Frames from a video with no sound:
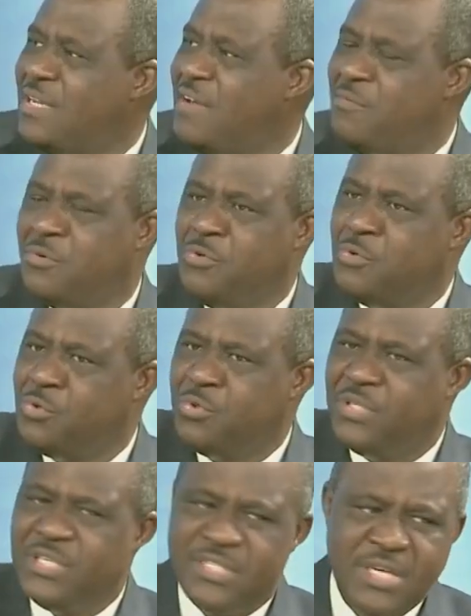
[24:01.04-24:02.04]
and you do
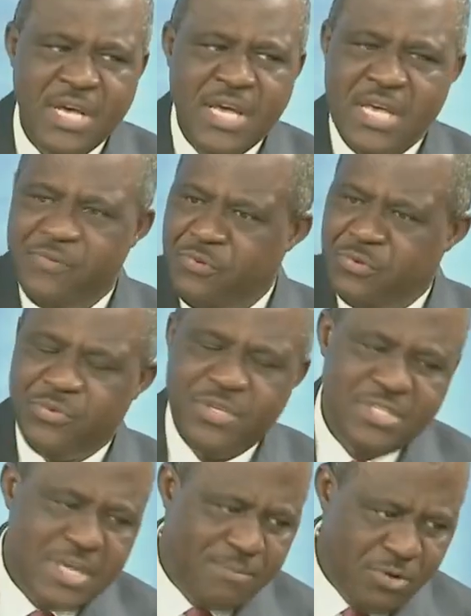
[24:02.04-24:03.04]
this, if you do
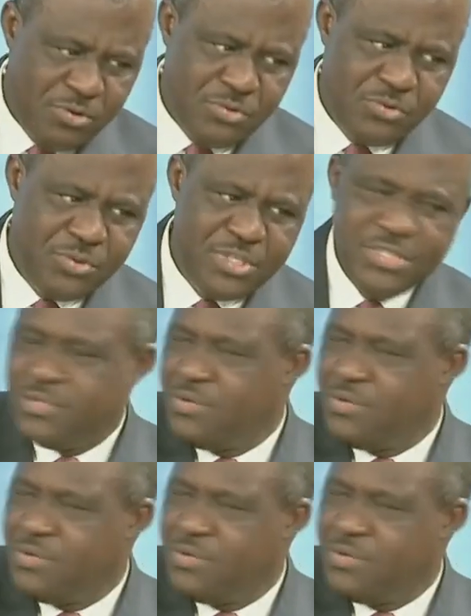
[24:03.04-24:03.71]
this, I'm going to do this